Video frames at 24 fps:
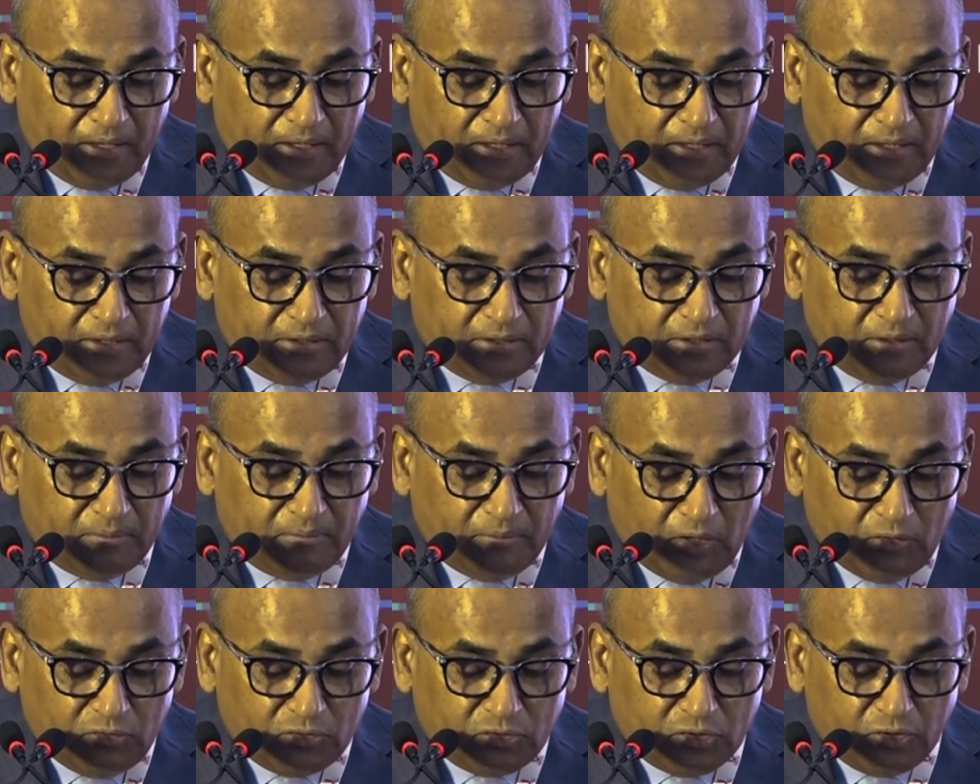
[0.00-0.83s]
in the
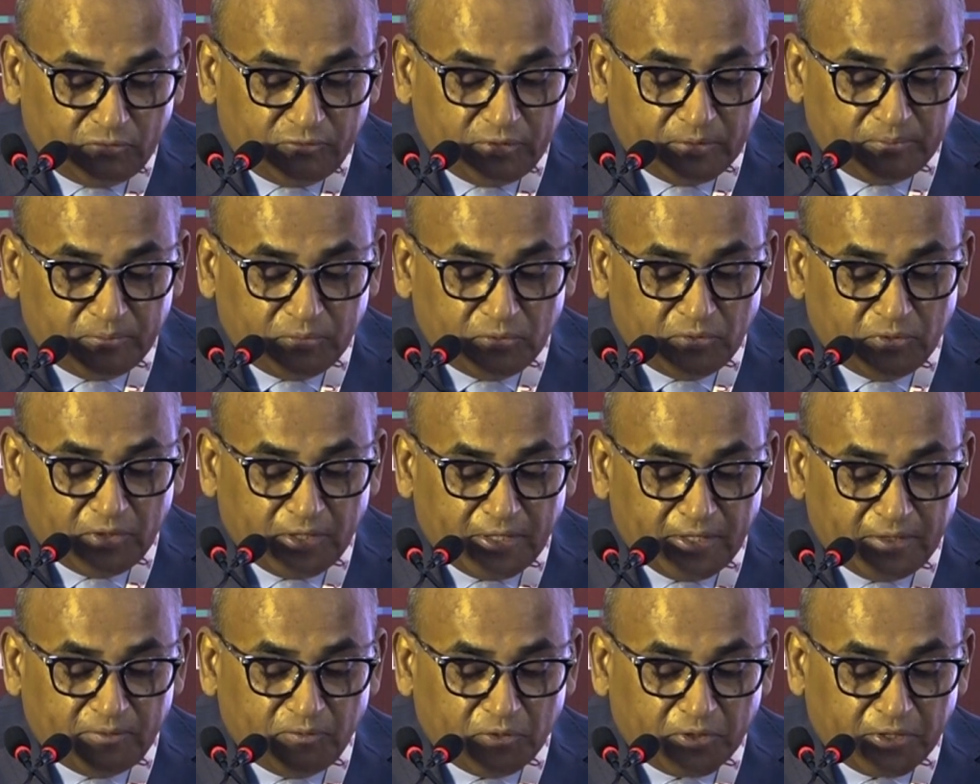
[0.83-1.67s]
mouth of a poor
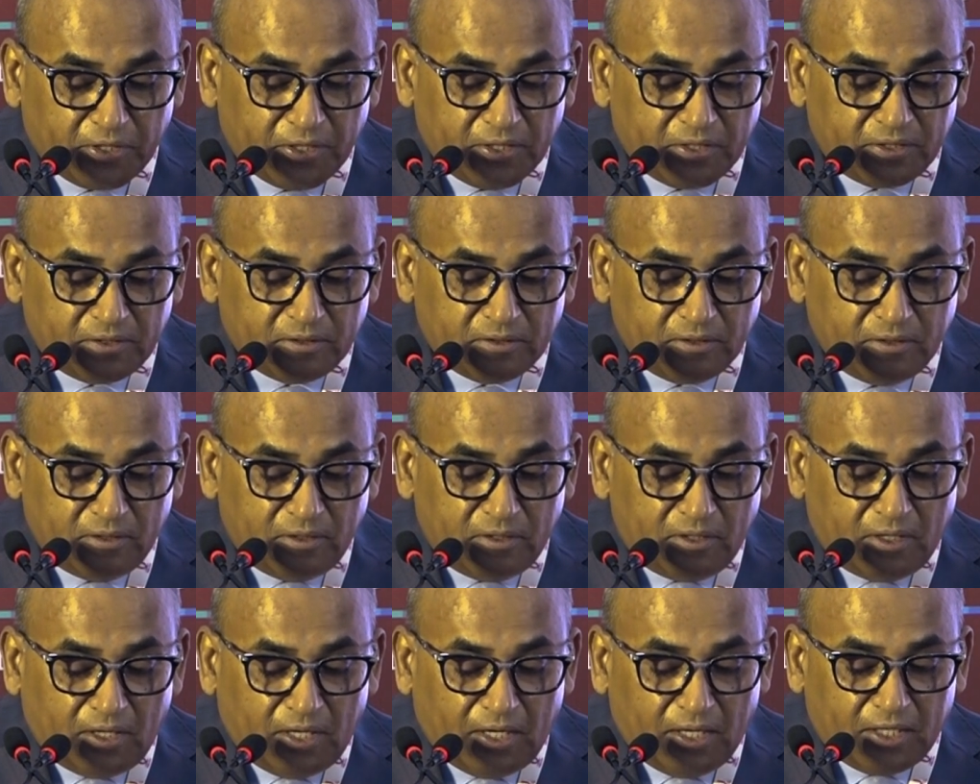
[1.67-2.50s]
advocate,
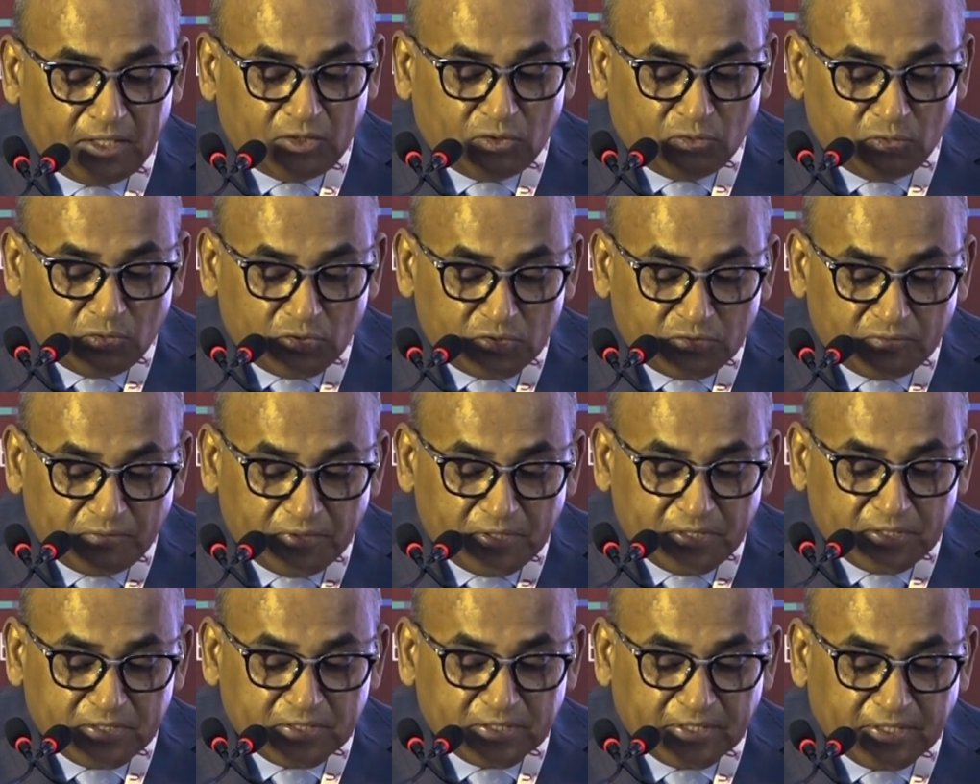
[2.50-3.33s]
and those
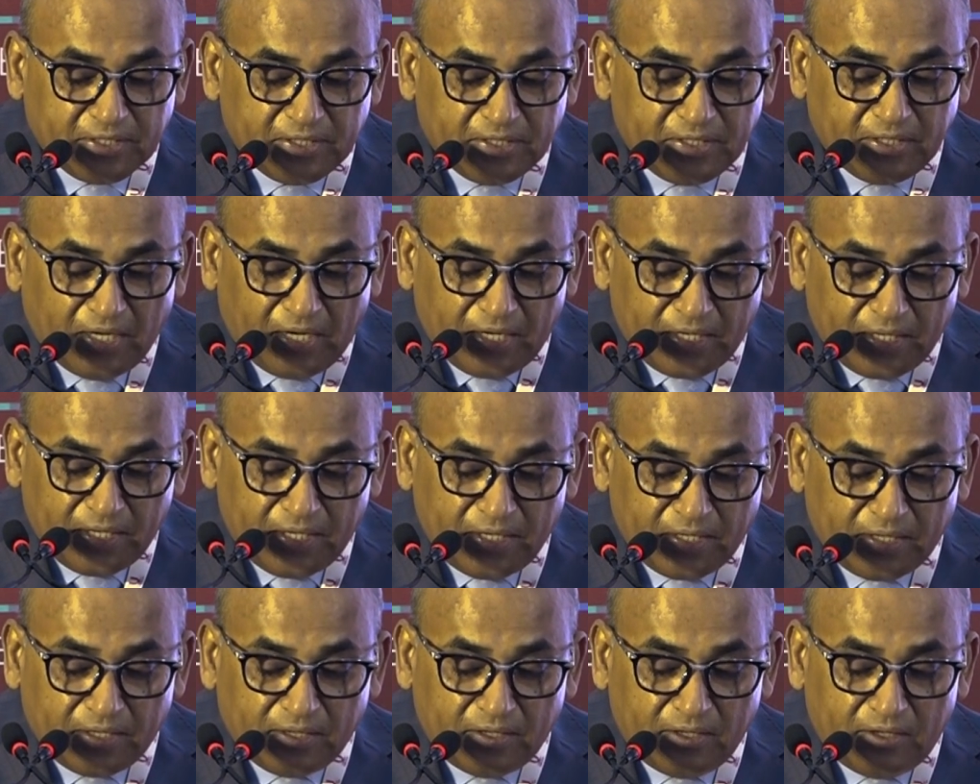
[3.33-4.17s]
words can
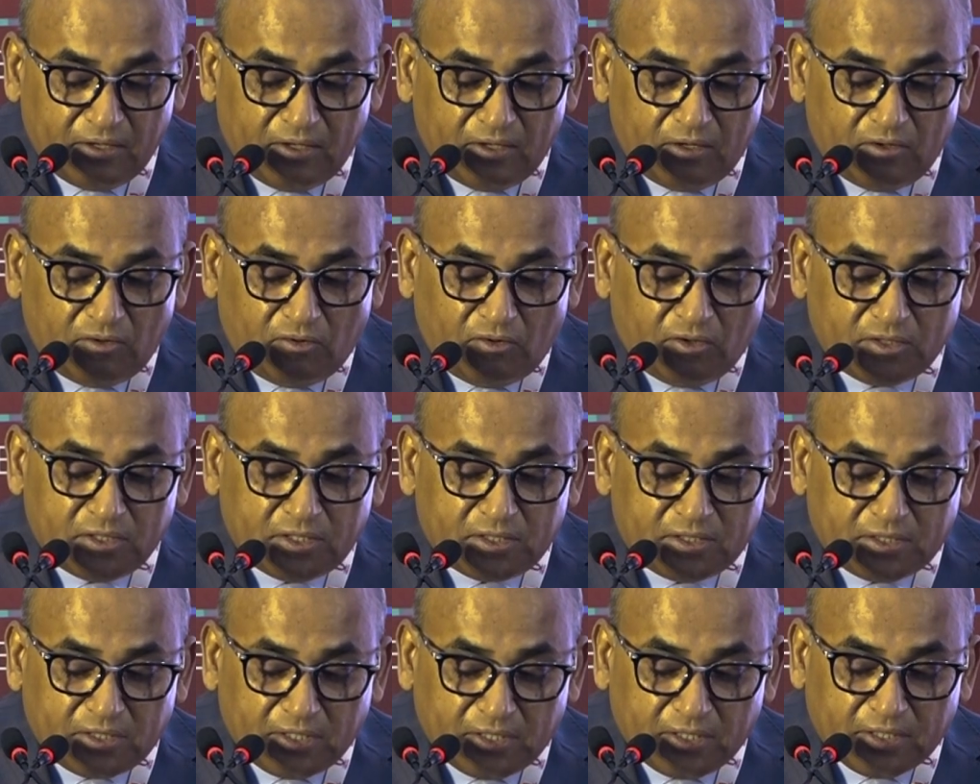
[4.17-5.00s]
die on the
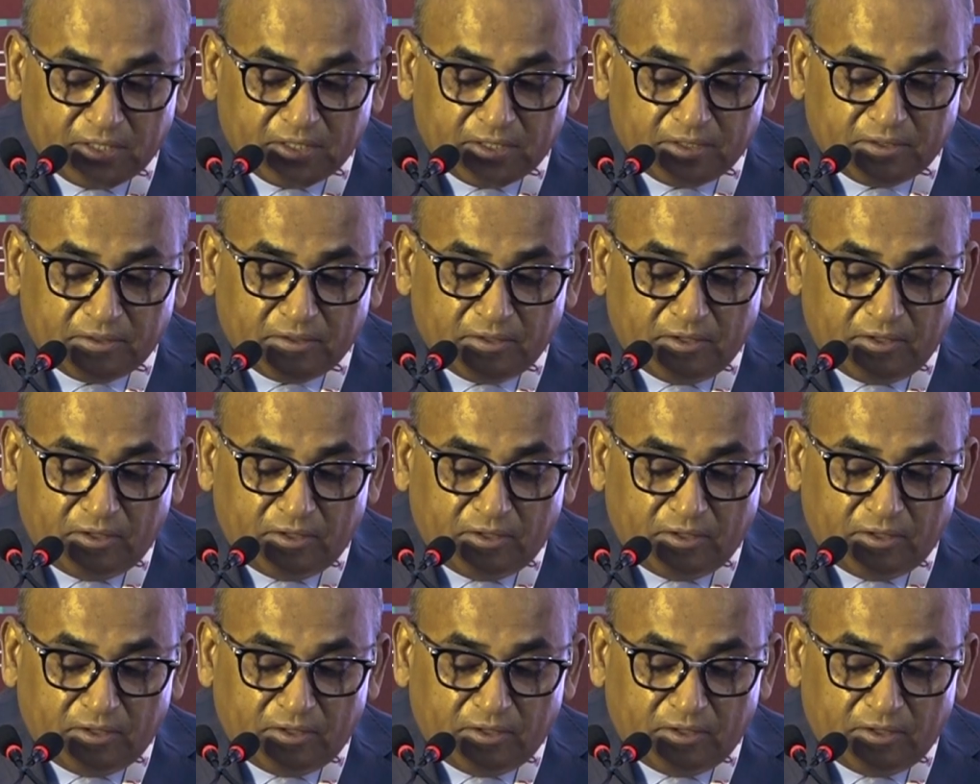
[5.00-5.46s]
tongue,